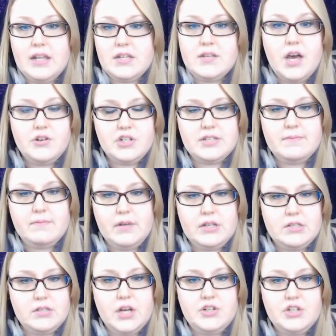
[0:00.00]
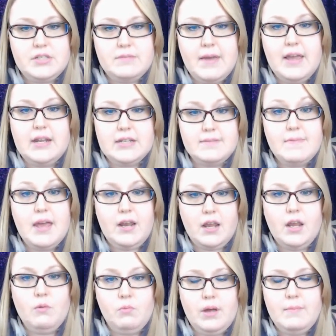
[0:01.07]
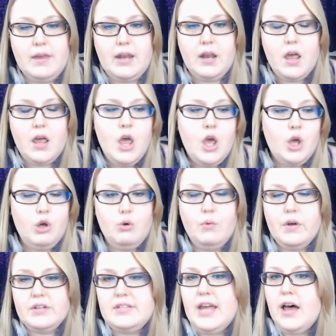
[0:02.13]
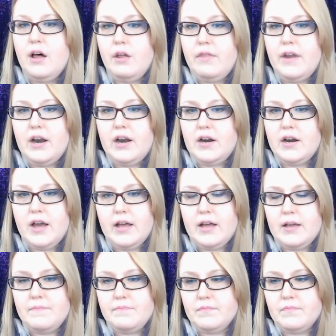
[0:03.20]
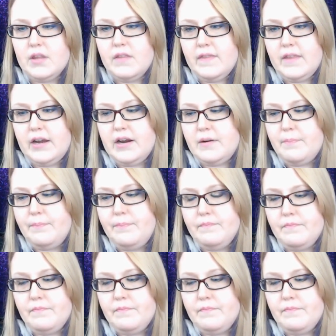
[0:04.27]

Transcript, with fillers: It's not just it's not just men. It's men and women who will tell their um, their